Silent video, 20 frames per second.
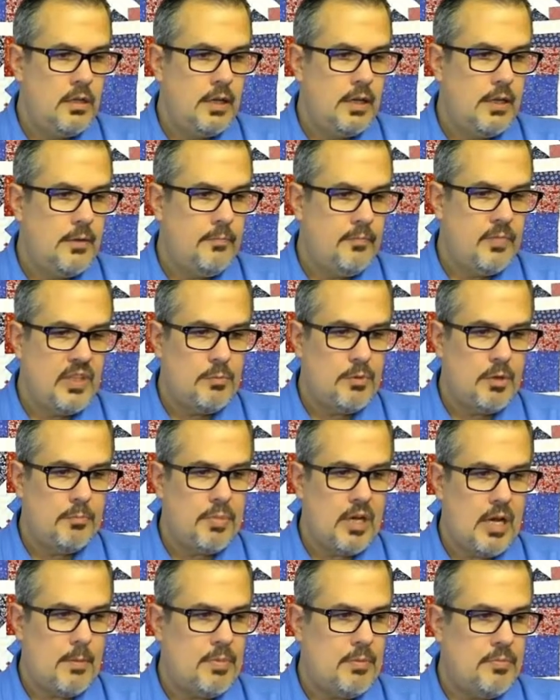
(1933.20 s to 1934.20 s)
Okay, I'm going to
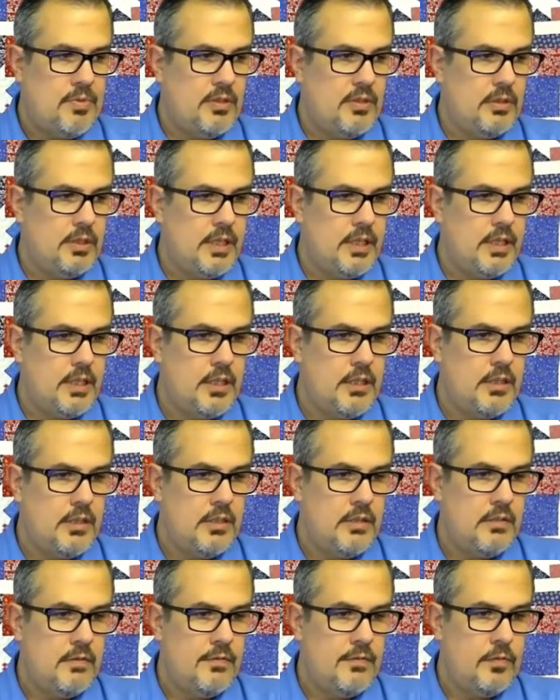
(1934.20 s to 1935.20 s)
pop up the link
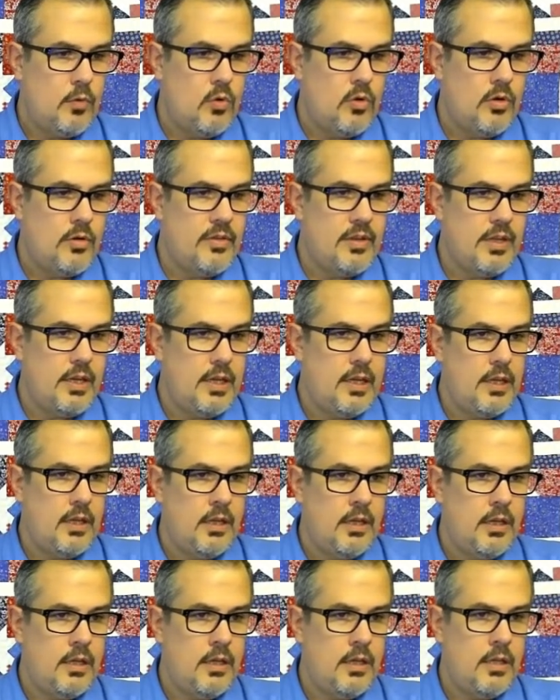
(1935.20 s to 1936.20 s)
for
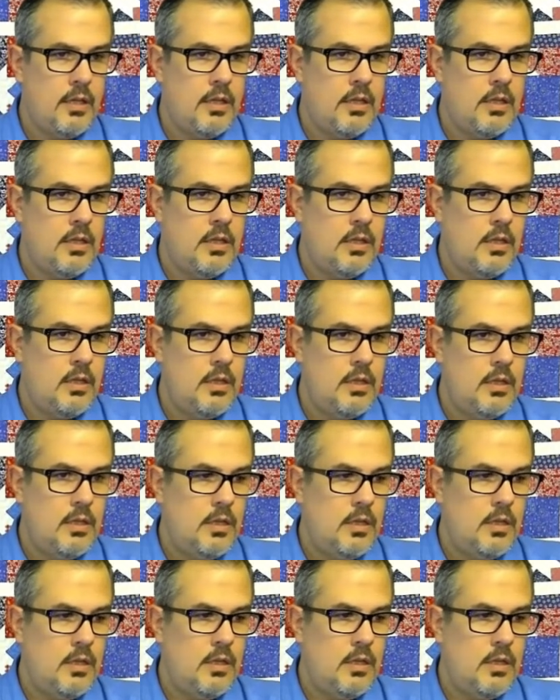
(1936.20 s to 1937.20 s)
the
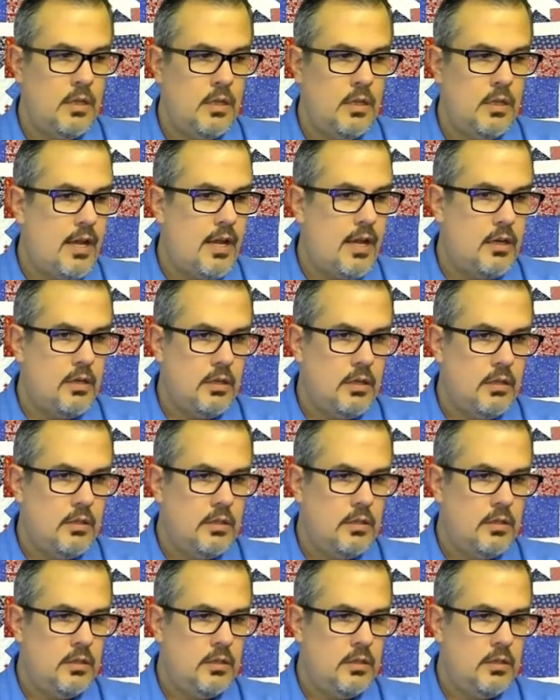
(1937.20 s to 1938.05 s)
pattern.